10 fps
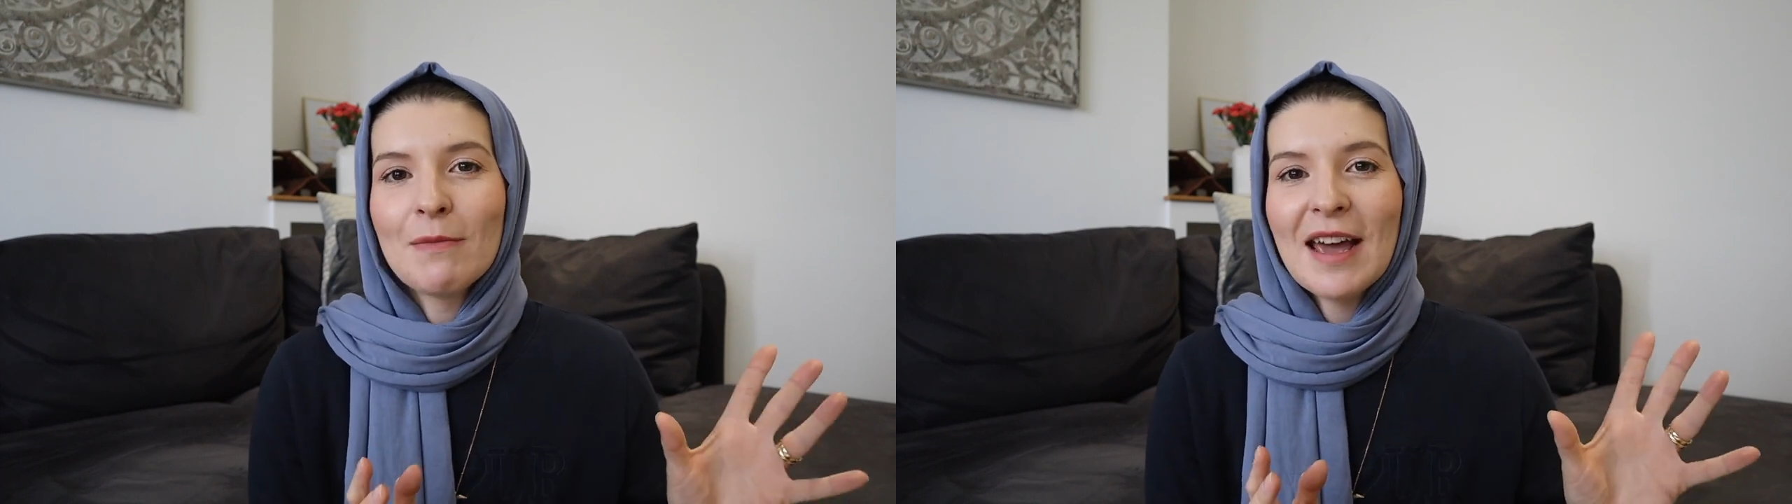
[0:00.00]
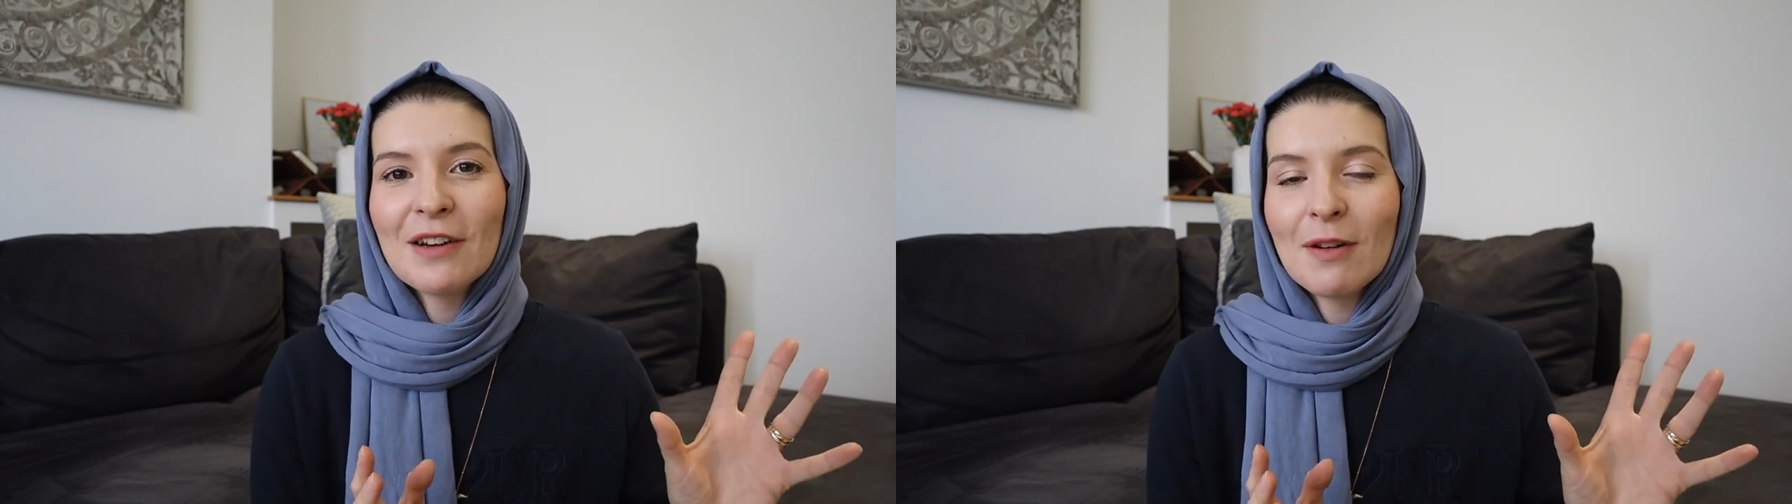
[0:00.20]

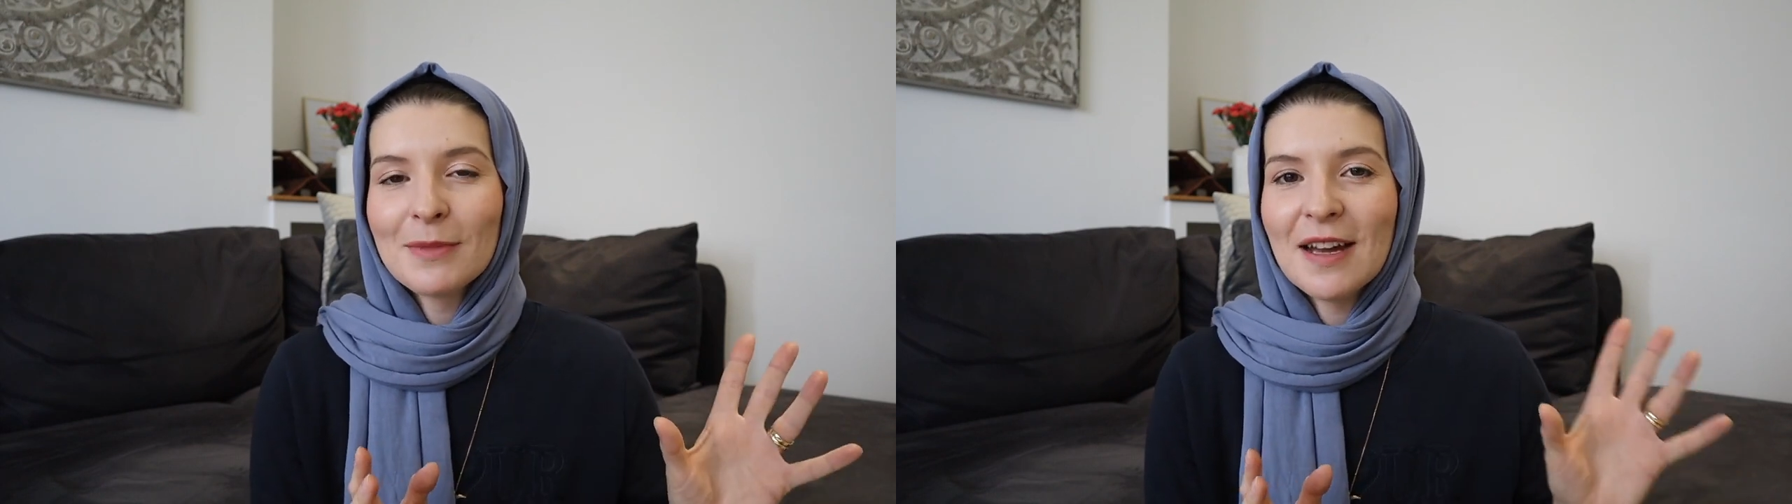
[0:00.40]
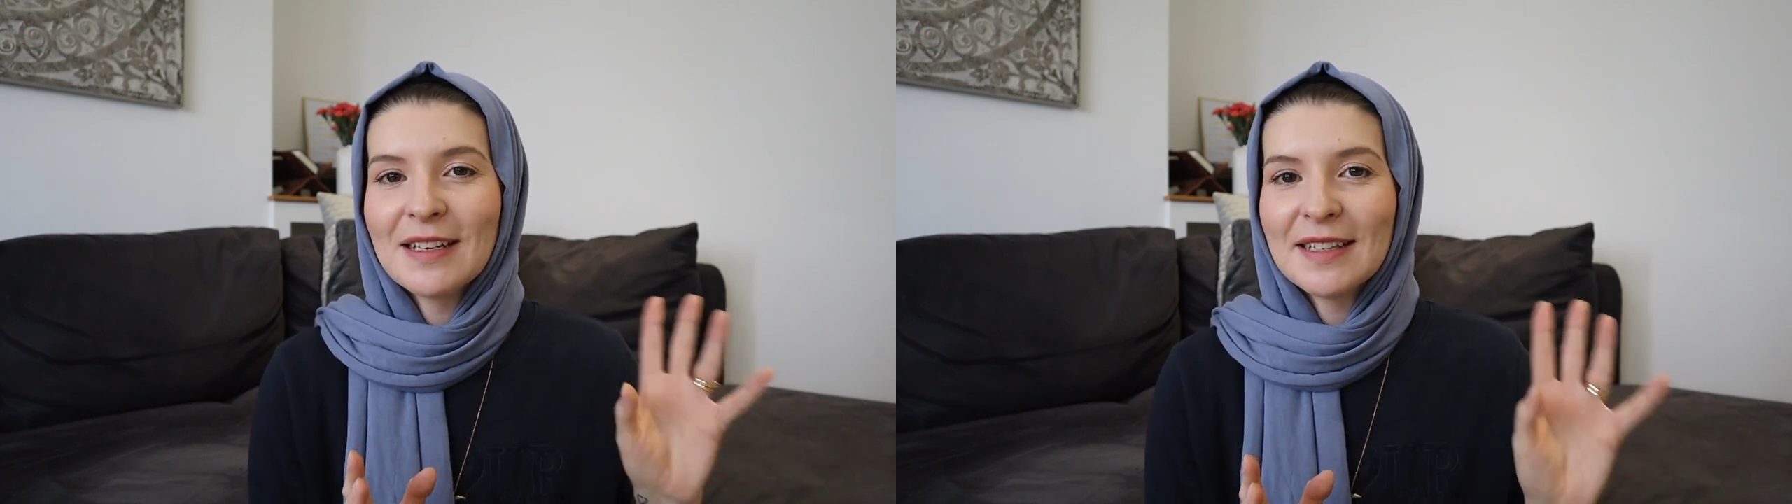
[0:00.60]
we had
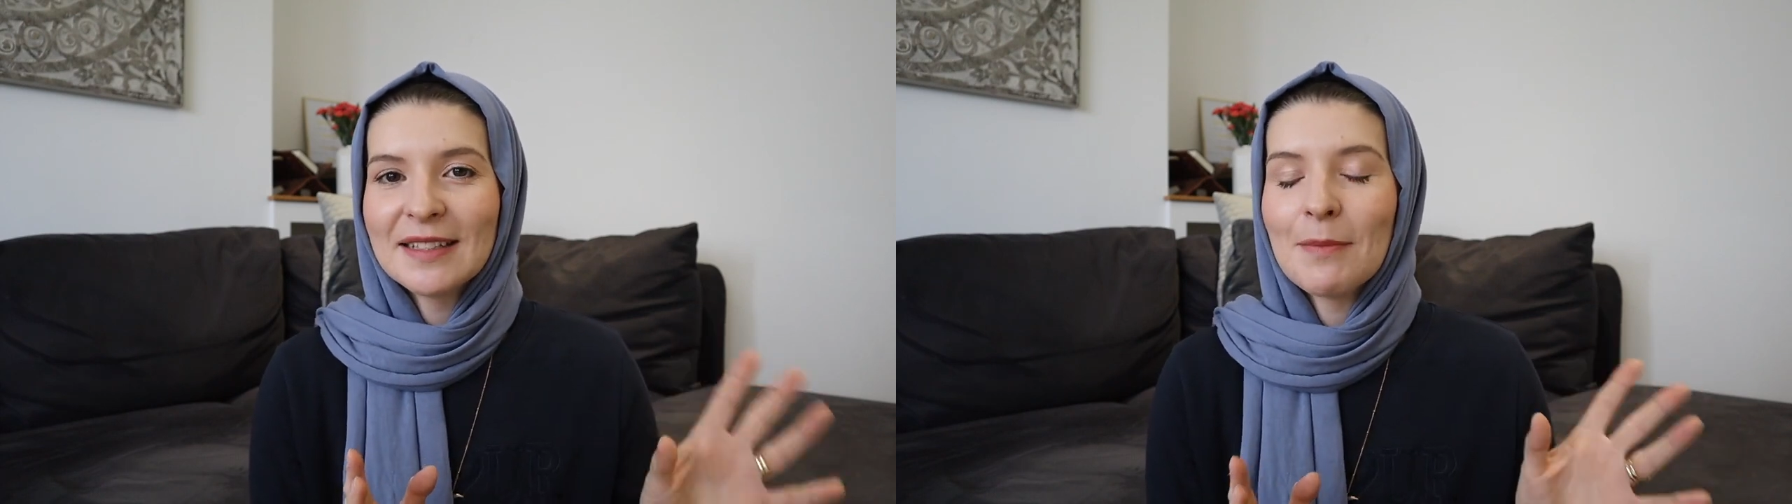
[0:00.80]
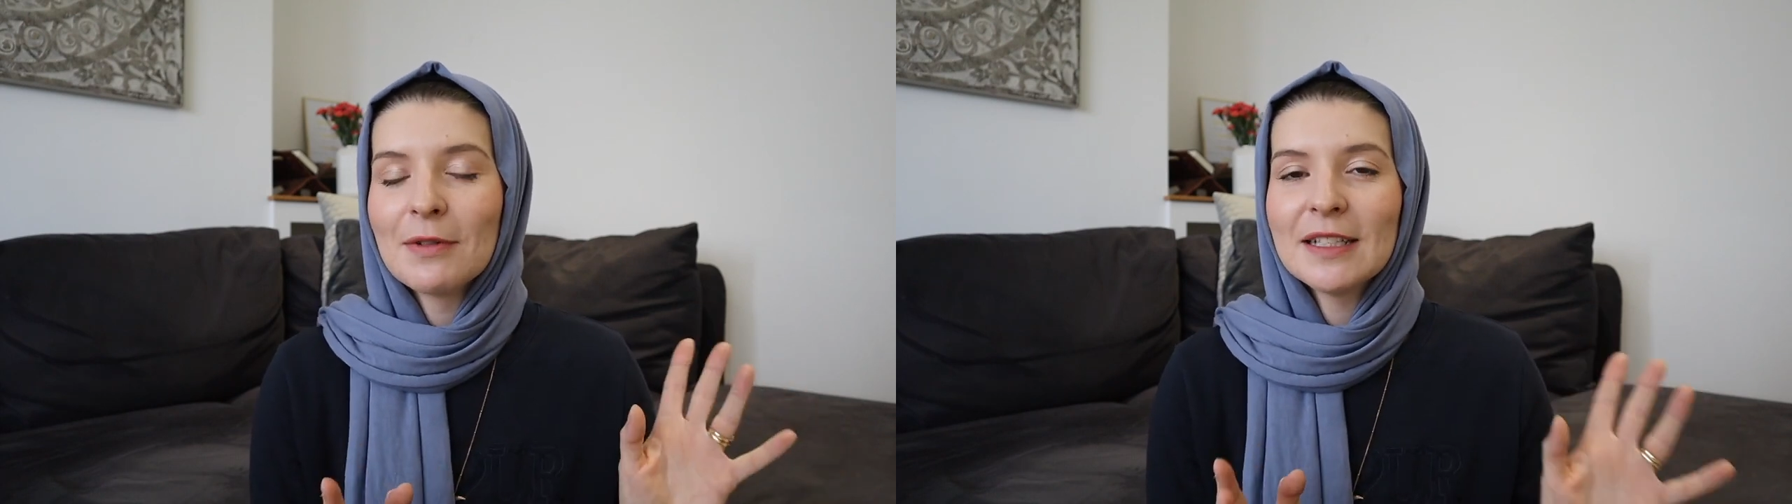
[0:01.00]
Ramadan in the summer,